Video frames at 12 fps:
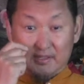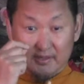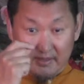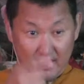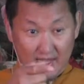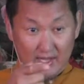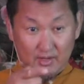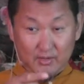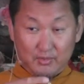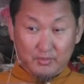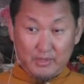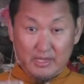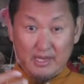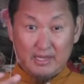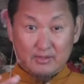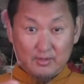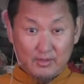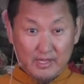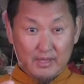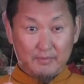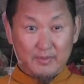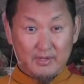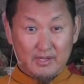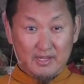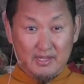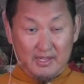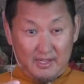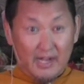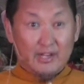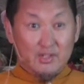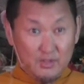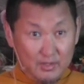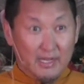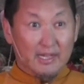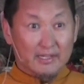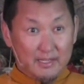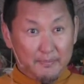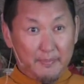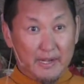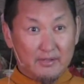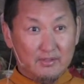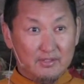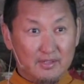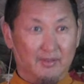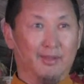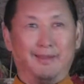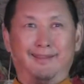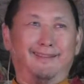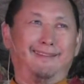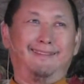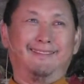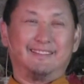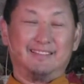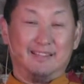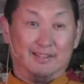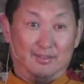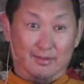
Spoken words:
Now we are talking about, are you in the pardo? No.